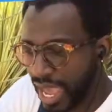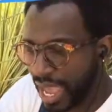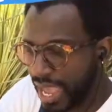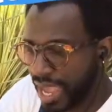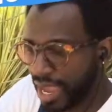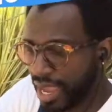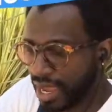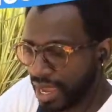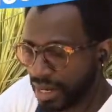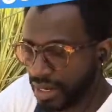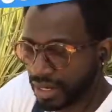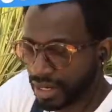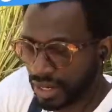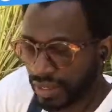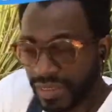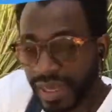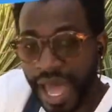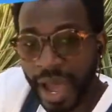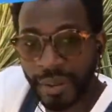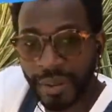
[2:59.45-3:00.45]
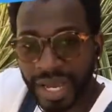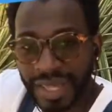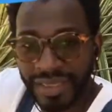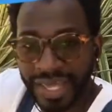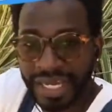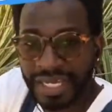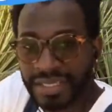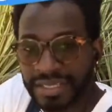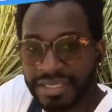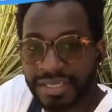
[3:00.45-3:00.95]
and that way
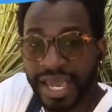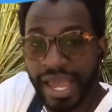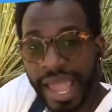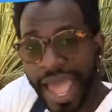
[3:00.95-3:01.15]
they can say,